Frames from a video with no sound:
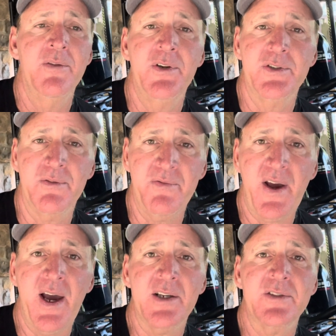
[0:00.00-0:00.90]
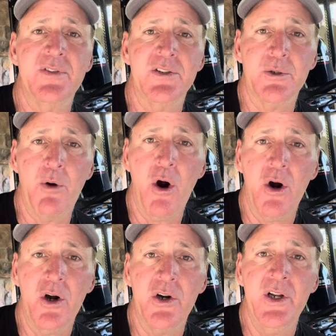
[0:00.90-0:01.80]
Fish them fast, fish them
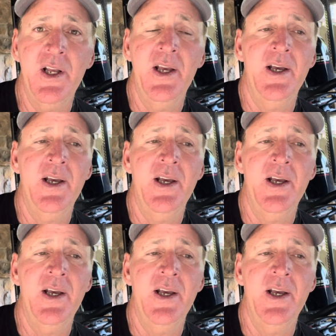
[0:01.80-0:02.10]
hard,